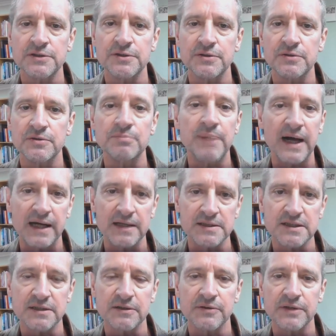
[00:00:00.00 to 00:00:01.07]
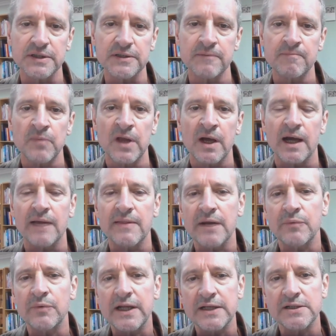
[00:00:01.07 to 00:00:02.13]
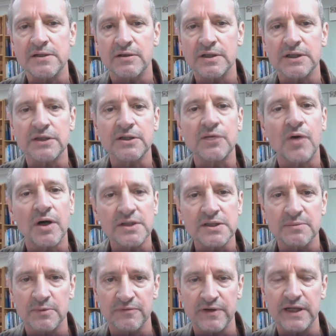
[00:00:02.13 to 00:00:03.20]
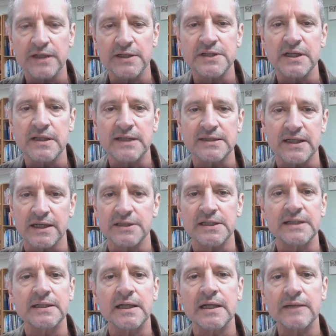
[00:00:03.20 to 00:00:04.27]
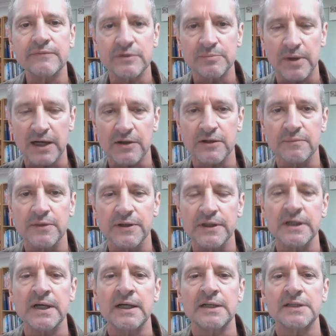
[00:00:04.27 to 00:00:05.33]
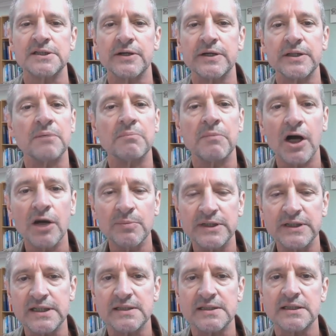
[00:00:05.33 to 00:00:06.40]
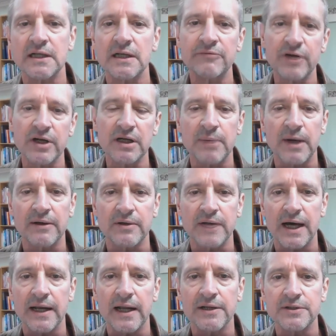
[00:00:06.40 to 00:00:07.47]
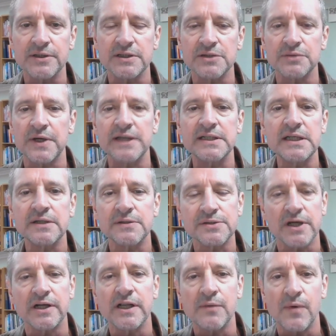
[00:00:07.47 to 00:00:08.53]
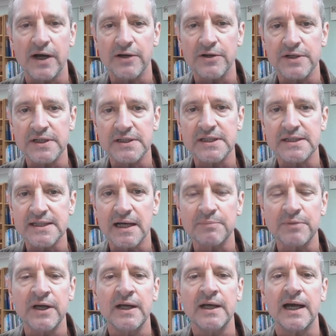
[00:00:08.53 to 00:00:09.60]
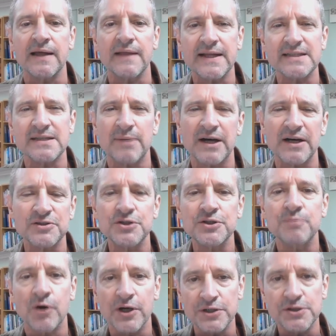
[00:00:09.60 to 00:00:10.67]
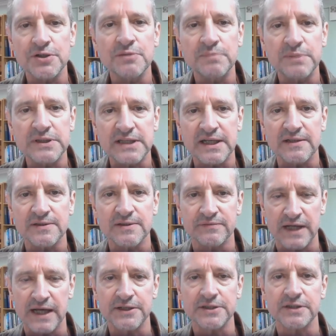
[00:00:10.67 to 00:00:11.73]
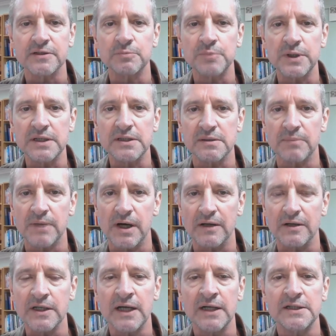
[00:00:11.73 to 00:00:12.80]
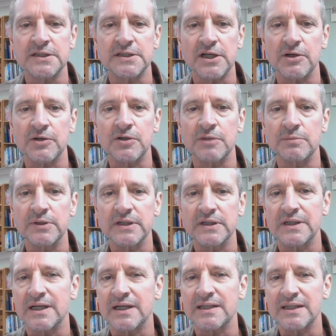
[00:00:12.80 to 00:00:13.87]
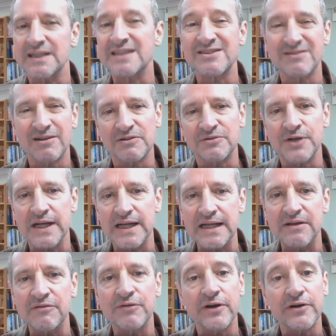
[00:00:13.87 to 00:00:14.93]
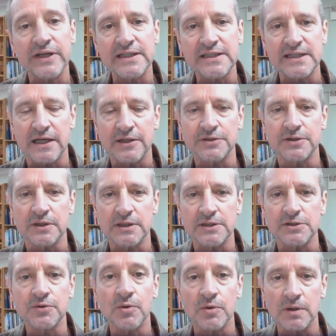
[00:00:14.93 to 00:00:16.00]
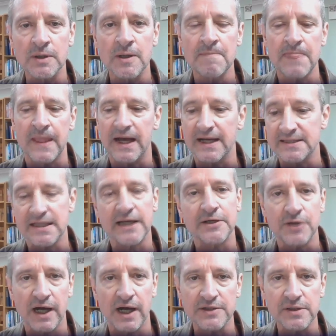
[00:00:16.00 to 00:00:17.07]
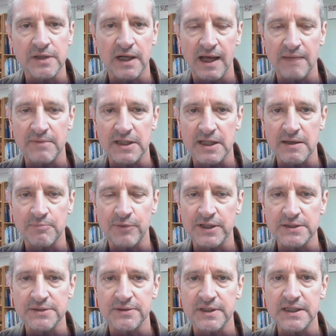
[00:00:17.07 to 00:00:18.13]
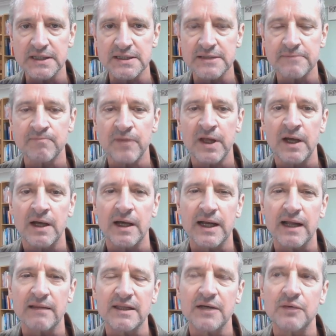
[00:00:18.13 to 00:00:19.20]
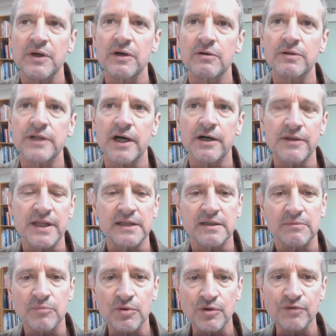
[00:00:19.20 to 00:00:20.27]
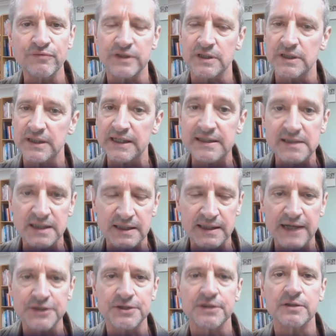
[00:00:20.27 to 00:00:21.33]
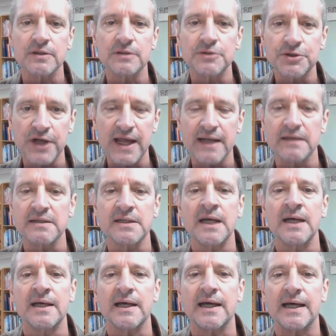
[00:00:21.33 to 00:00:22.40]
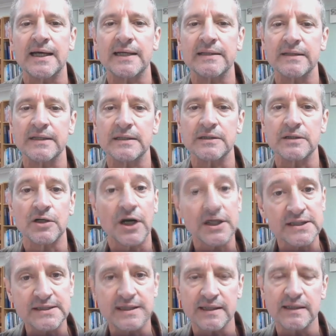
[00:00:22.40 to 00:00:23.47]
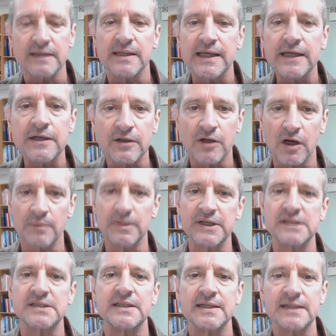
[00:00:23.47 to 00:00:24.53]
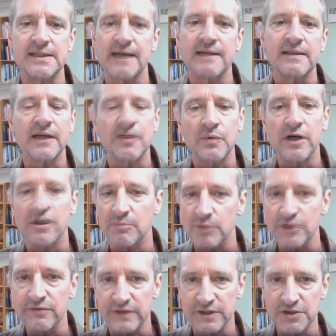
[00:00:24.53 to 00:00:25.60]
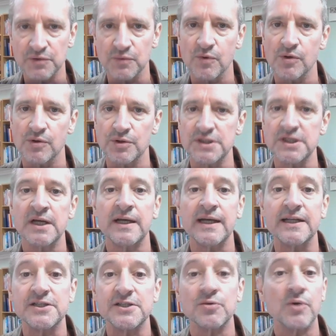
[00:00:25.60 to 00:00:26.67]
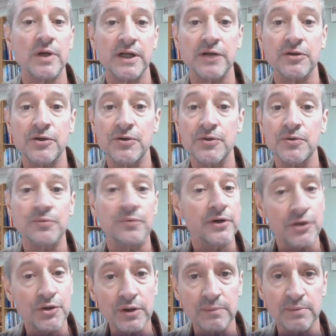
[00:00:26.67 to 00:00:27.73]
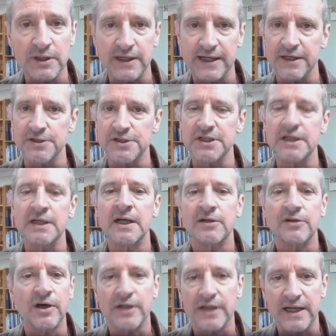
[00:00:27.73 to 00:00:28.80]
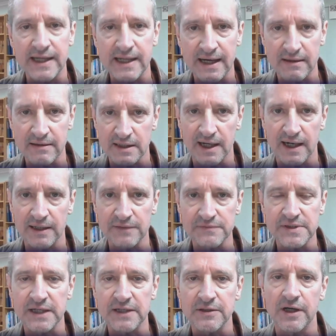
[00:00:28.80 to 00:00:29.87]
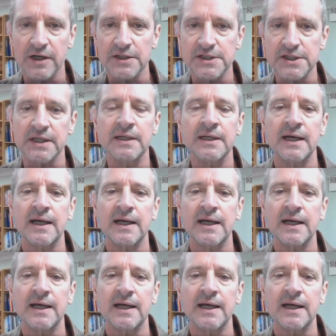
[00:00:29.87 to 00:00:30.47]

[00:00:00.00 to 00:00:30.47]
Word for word: to balance the grid. And then we need to look at the quantum of energy that's actually delivered by Koeberg. So at the moment, it's delivering about 920 because only one unit is up, and that's about 2.2% of national peak demand. So Koeberg uh, is not really very essential at all as they're trying to claim in their press release. And I think we all know that the move and the international trend and the costing and the economics dictate that we are moving towards installing new renewable energy, not any other kind of technology.